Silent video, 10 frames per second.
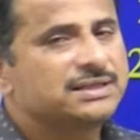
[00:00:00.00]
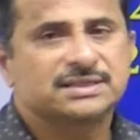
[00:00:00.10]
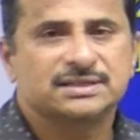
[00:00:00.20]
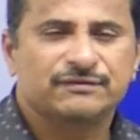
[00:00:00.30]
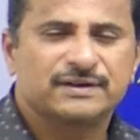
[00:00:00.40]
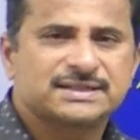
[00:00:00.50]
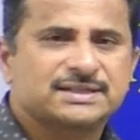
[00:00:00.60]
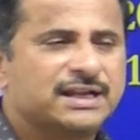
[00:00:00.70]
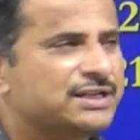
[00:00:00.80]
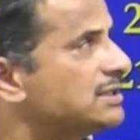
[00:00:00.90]
this is the
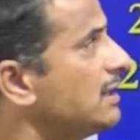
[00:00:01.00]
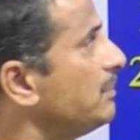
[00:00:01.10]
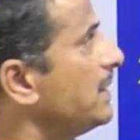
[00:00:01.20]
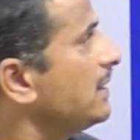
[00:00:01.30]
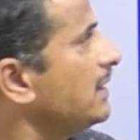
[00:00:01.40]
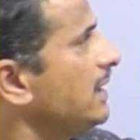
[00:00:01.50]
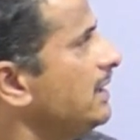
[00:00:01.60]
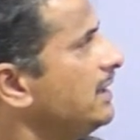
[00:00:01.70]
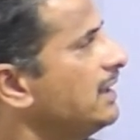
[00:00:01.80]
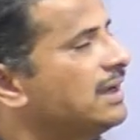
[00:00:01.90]
first national park
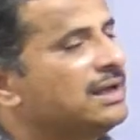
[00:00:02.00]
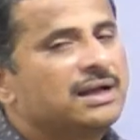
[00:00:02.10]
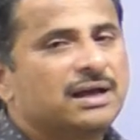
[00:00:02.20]
in India.